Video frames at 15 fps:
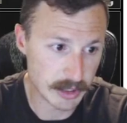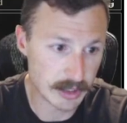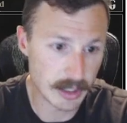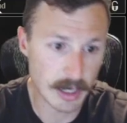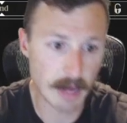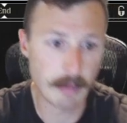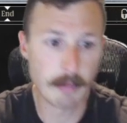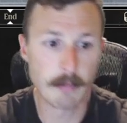
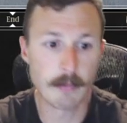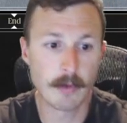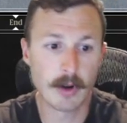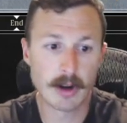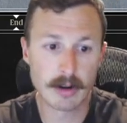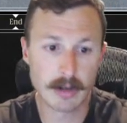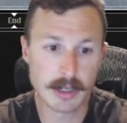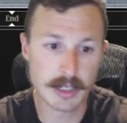I'm
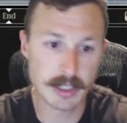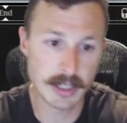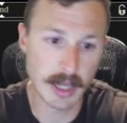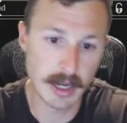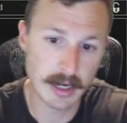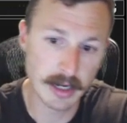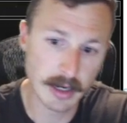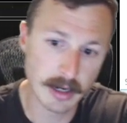literally just dead
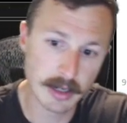here.